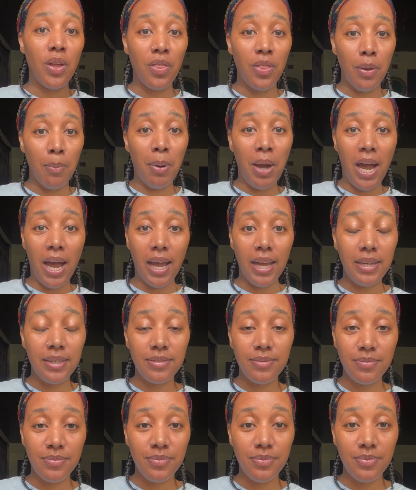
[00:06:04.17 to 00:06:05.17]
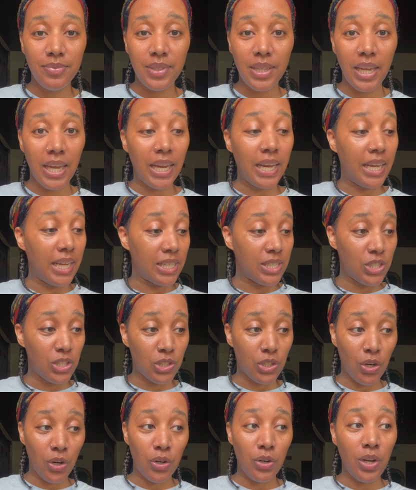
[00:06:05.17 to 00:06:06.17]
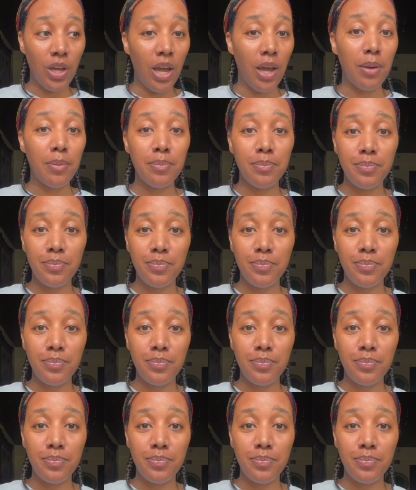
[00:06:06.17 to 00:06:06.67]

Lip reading: the pot and gets stirred up.